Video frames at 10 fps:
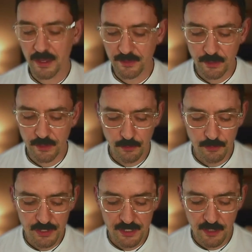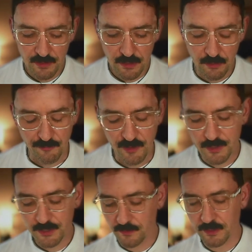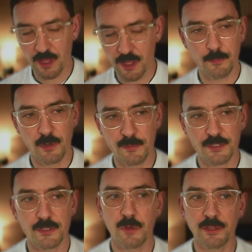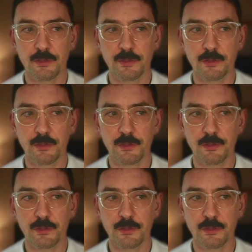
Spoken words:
I think, just giving, Figma serves a lot of purposes, right?